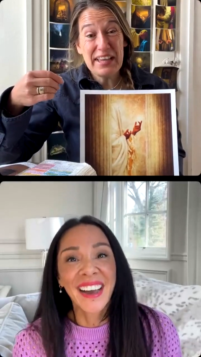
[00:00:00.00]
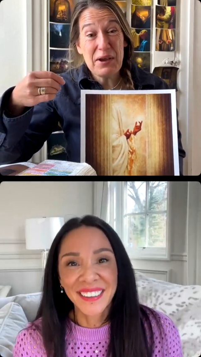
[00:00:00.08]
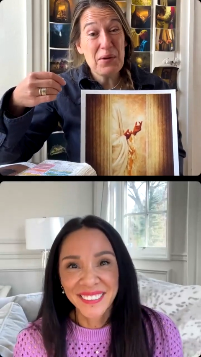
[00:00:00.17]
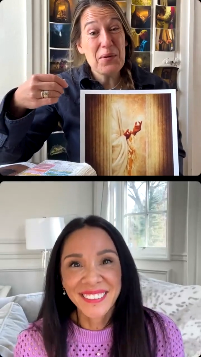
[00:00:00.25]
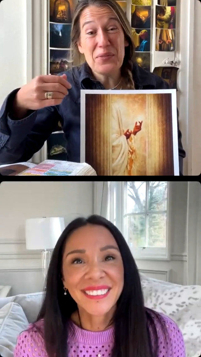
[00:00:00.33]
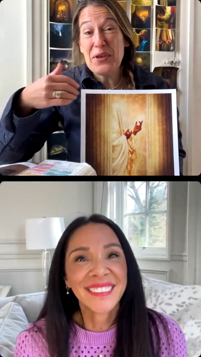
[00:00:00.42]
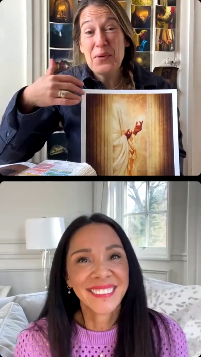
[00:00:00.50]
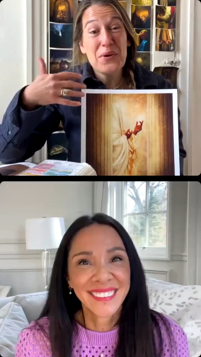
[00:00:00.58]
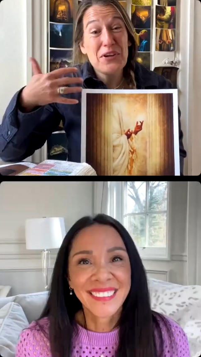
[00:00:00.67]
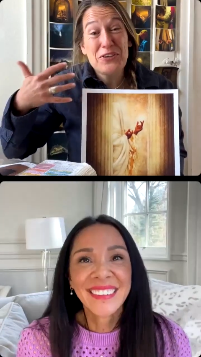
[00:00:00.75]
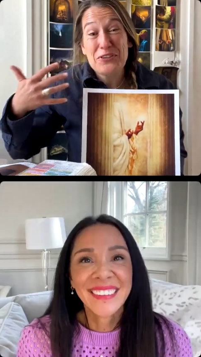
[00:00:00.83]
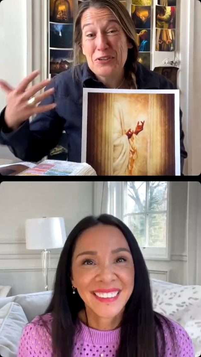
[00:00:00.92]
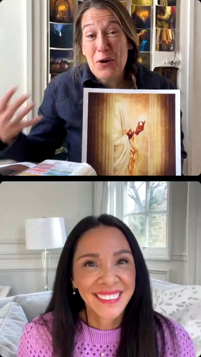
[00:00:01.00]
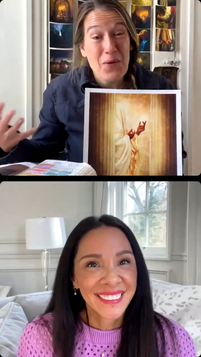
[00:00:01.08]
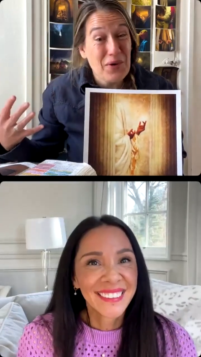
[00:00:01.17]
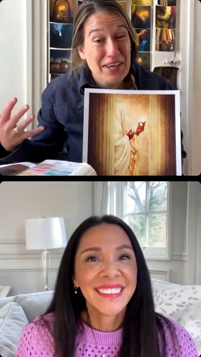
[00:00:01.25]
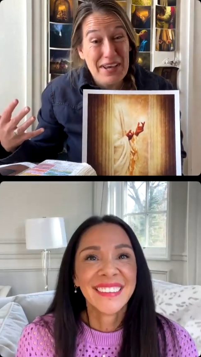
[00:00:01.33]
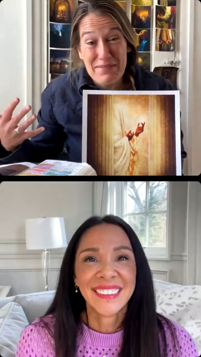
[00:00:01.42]
Speaker 1: That, we
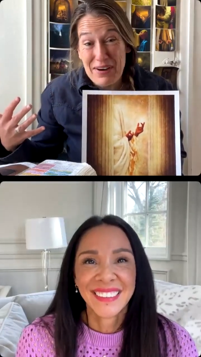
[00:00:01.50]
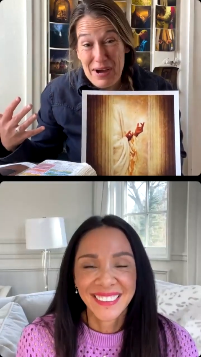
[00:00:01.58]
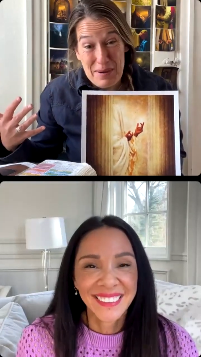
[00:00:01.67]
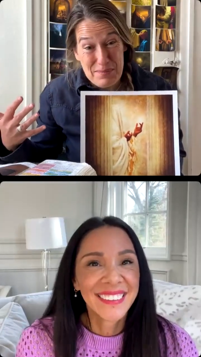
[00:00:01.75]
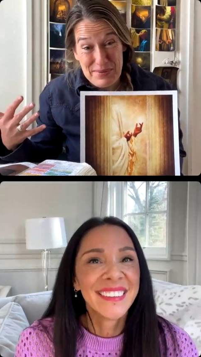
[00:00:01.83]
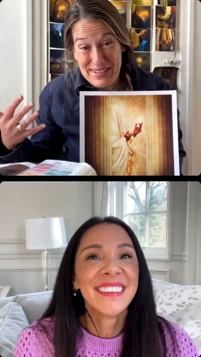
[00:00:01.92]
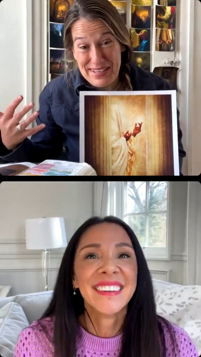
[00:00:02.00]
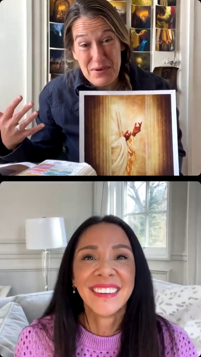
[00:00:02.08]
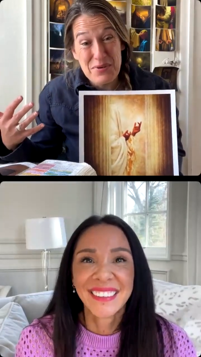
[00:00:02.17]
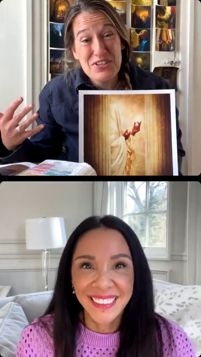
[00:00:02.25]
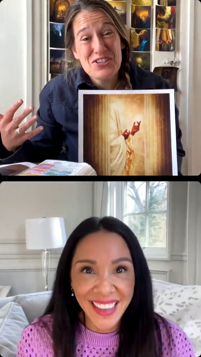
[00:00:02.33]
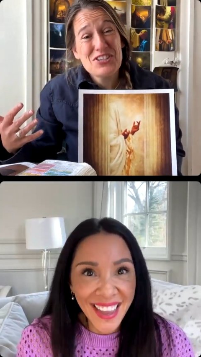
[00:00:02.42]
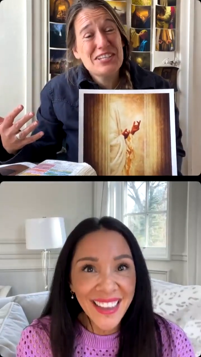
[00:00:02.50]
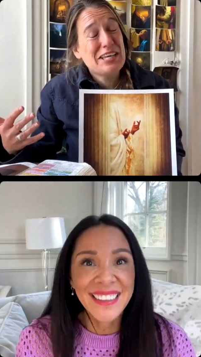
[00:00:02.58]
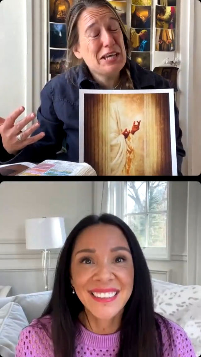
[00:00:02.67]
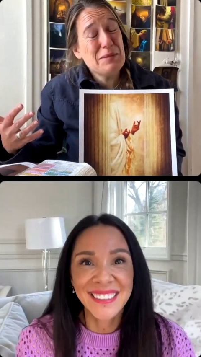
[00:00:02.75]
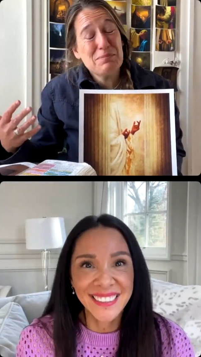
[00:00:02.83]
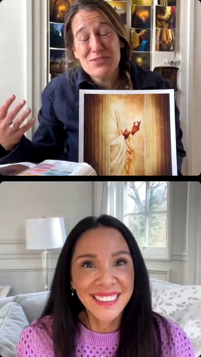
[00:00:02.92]
don't give yeah. up. That we just
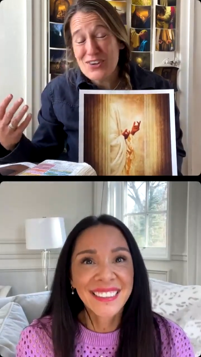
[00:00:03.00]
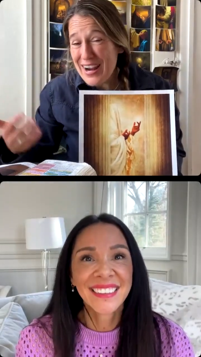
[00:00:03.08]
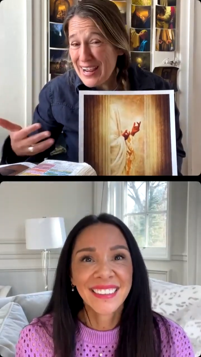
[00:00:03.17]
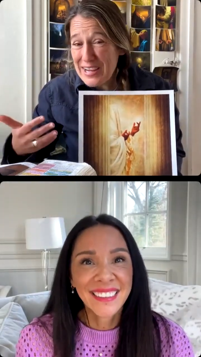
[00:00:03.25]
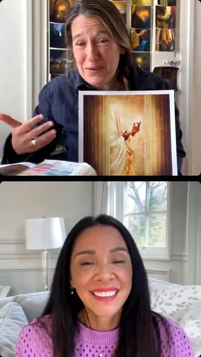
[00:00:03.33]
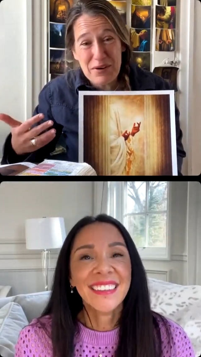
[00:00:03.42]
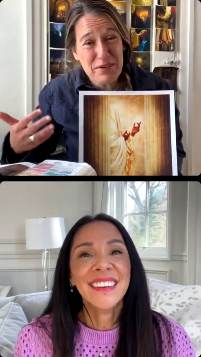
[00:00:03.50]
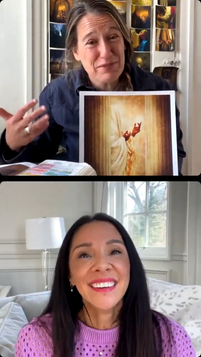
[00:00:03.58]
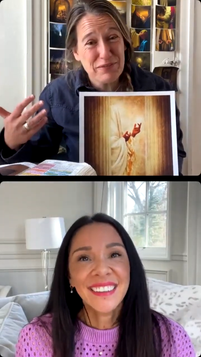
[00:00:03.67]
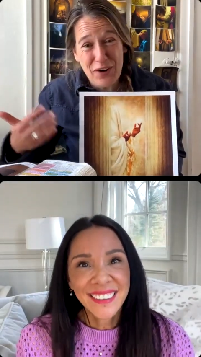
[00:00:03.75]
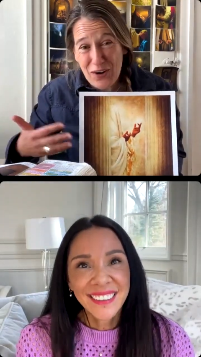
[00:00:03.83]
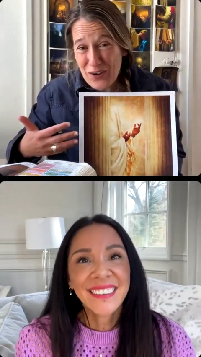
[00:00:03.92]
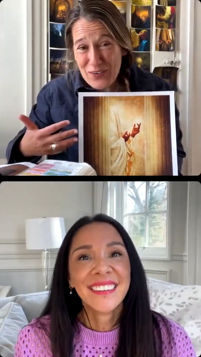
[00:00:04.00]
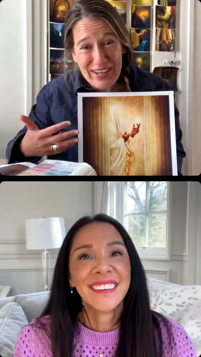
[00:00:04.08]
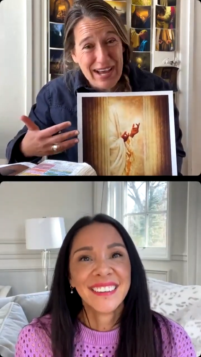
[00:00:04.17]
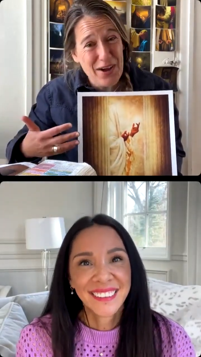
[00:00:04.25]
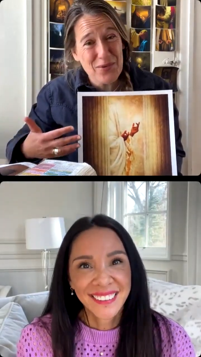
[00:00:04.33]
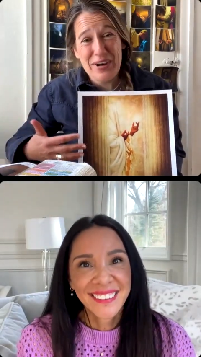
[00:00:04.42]
yes. keep trying. We fall
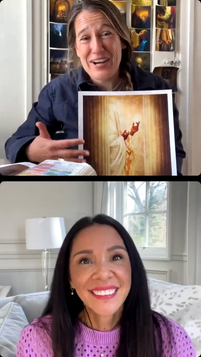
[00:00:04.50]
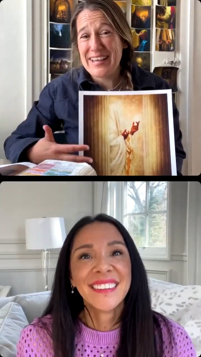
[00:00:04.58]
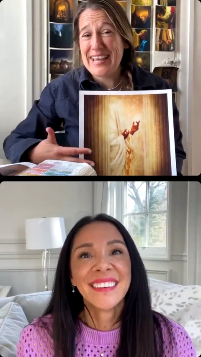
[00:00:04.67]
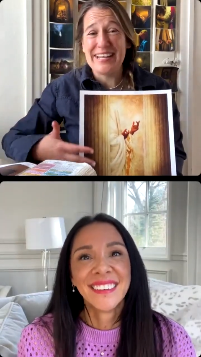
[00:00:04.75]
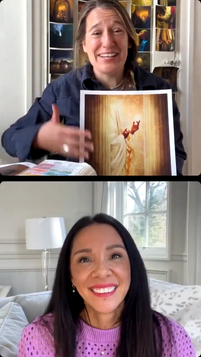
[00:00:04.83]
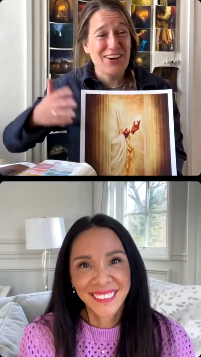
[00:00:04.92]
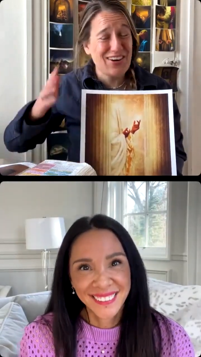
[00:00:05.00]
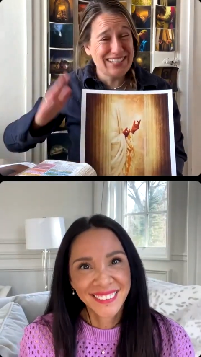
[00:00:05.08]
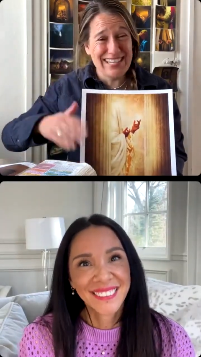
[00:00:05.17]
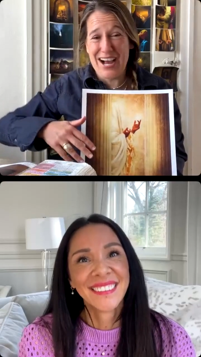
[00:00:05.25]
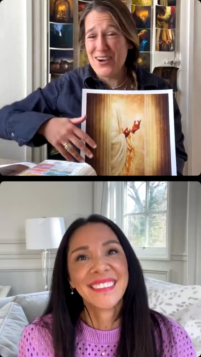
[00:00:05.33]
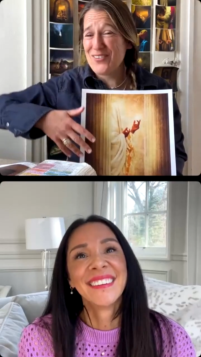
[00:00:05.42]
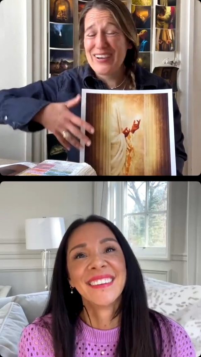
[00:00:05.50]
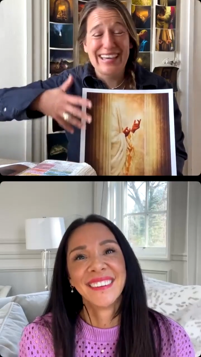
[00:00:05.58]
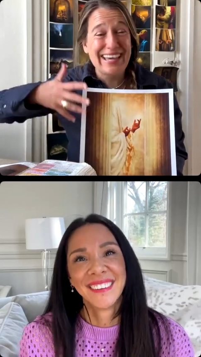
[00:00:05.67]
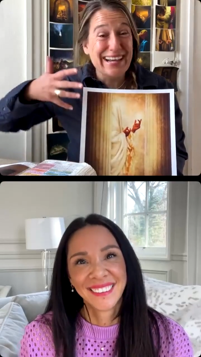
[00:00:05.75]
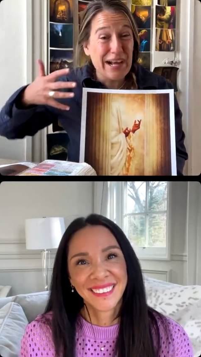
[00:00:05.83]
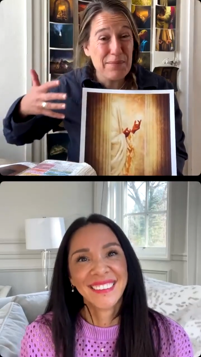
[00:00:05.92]
down. We get knocked down. We
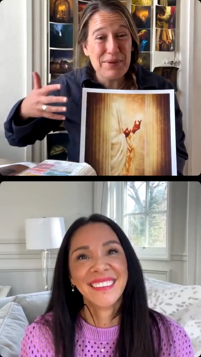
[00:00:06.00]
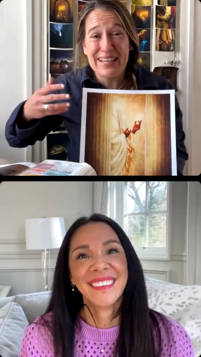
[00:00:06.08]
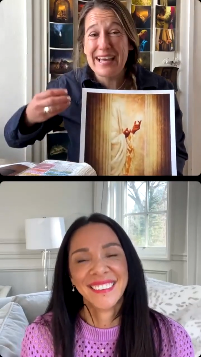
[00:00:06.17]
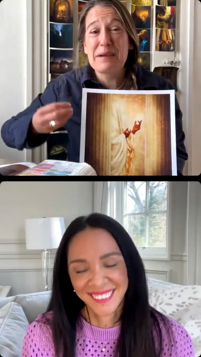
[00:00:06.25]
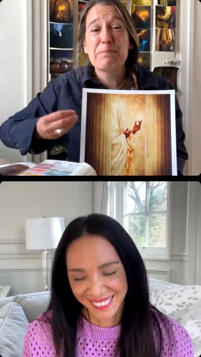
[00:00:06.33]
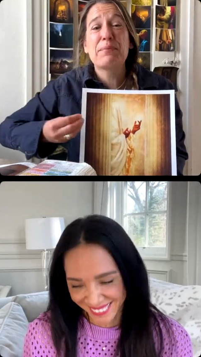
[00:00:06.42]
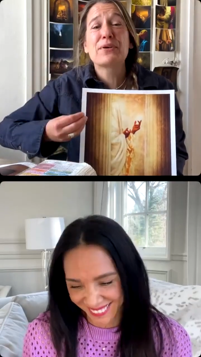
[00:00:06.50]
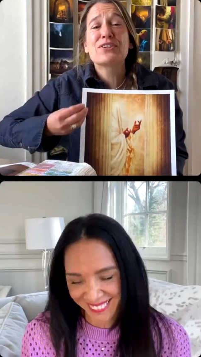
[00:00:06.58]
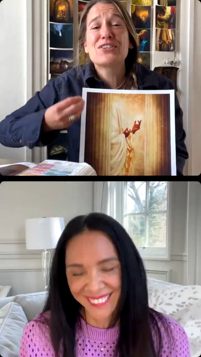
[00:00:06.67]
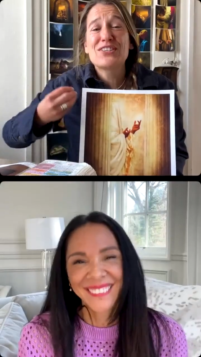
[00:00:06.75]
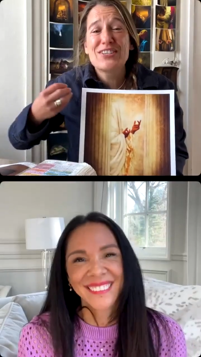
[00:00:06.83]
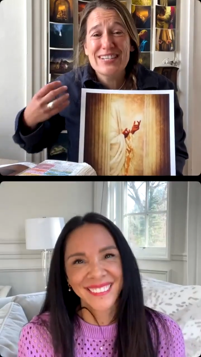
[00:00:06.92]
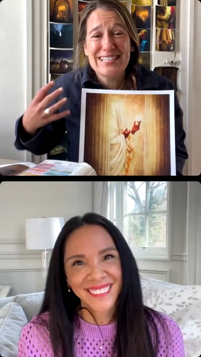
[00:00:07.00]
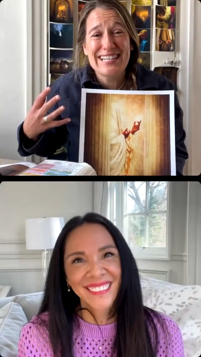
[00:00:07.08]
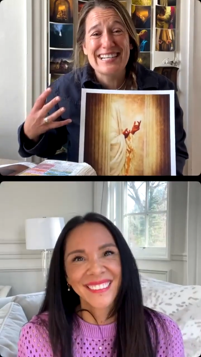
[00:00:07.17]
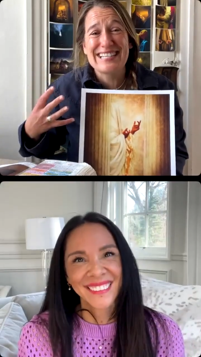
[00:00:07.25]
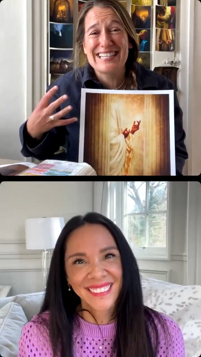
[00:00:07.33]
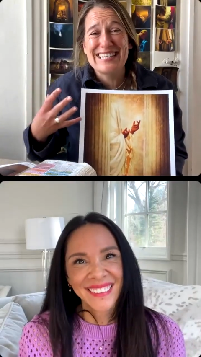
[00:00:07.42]
get up. Like
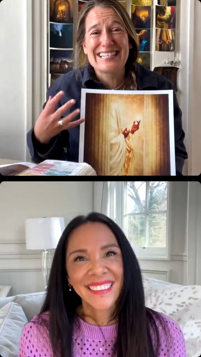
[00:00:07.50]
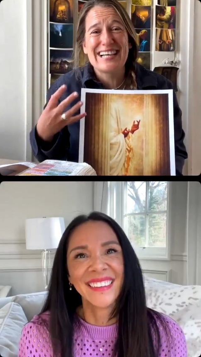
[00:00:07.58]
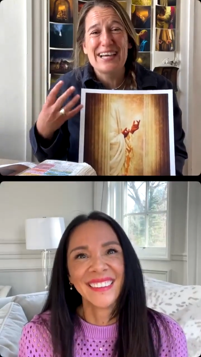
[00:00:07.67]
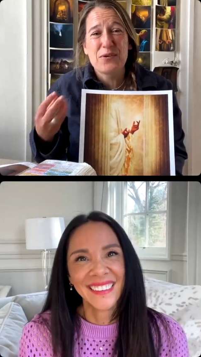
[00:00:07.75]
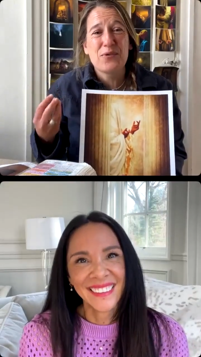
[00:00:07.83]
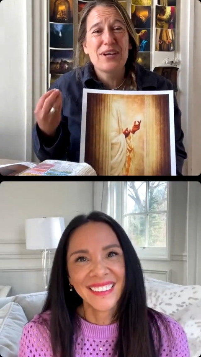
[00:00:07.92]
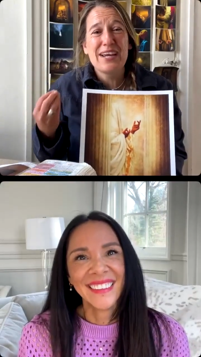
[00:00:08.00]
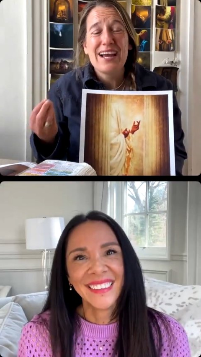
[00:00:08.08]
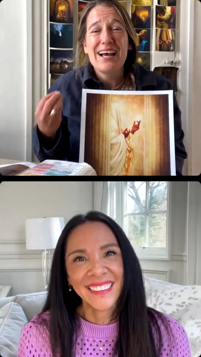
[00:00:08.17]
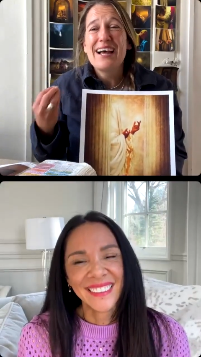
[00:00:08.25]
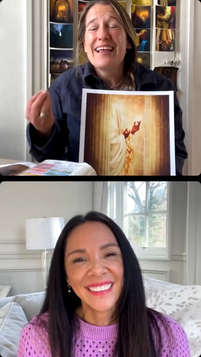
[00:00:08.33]
persistence. He's like we.